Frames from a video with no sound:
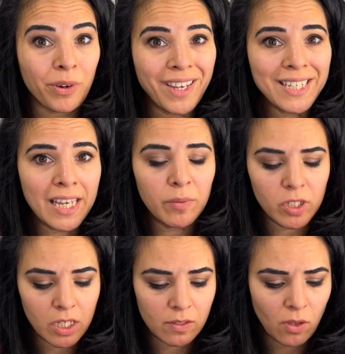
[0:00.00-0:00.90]
I attempt
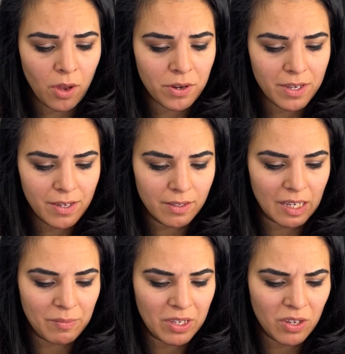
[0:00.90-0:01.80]
to solder this,
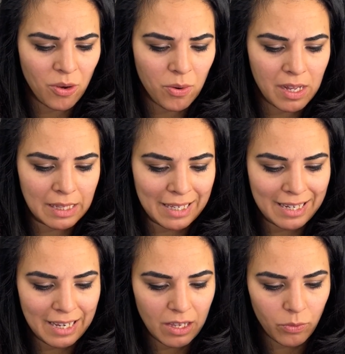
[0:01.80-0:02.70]
I'm gonna go clean
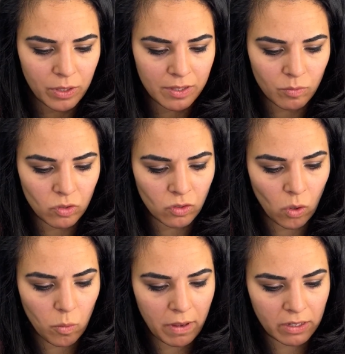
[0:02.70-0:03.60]
it with some
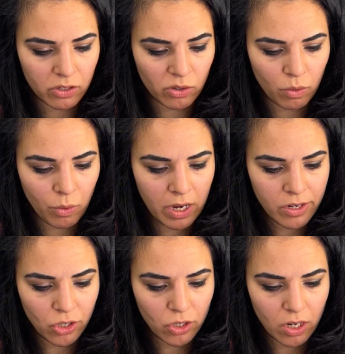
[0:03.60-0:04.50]
soap and a
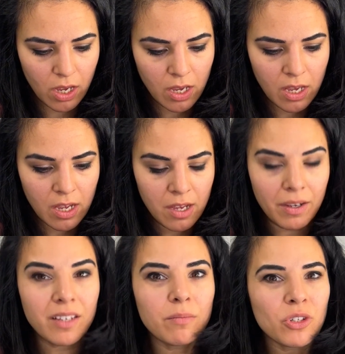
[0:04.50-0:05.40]
toothbrush
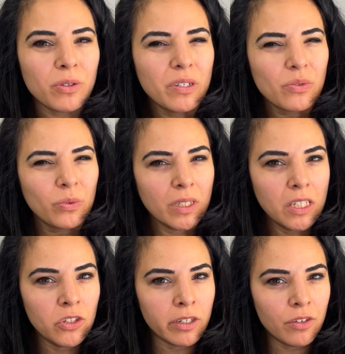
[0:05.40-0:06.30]
because I'm sure it's
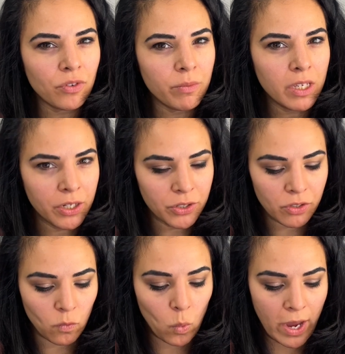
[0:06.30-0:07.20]
really dirty from the years
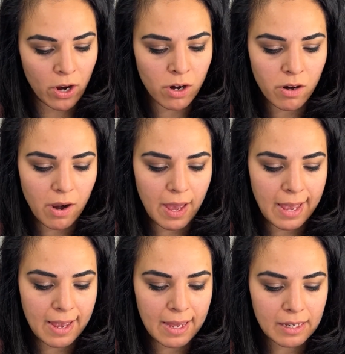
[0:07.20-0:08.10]
of wear,
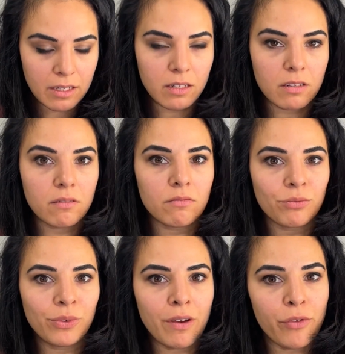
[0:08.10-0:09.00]
and
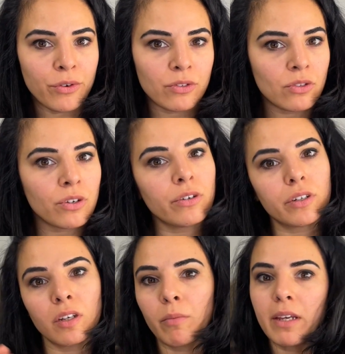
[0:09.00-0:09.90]
whenever there's dirt,
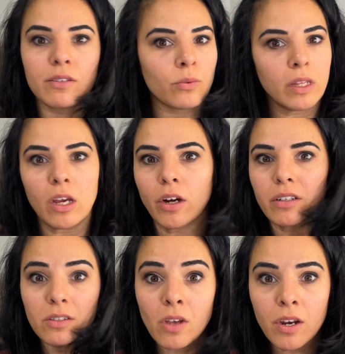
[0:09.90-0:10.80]
it makes it really hard
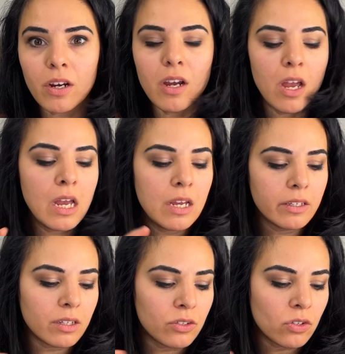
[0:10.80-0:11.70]
to solder.
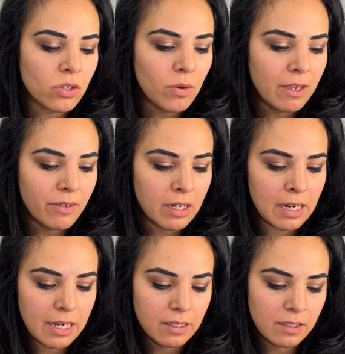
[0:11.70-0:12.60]
So I'll just go give it a
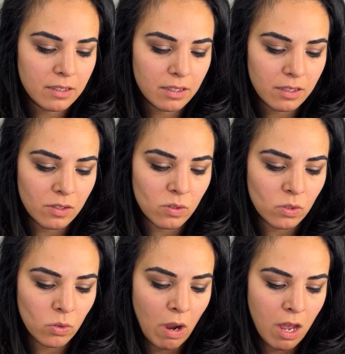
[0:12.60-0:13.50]
nice
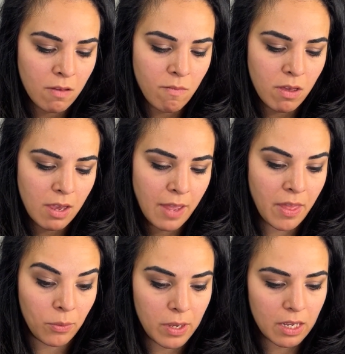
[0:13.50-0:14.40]
scrub and
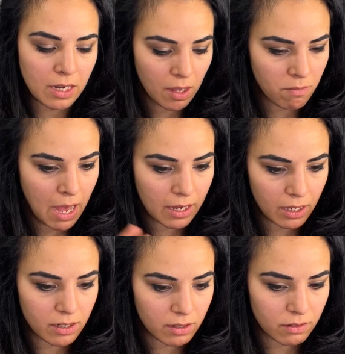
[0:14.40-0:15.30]
then we can come back
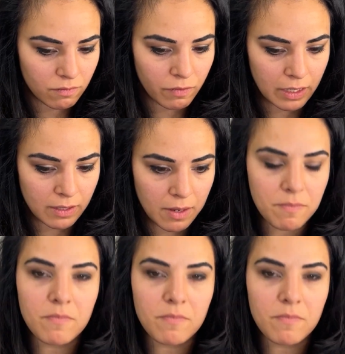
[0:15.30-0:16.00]
and fix it.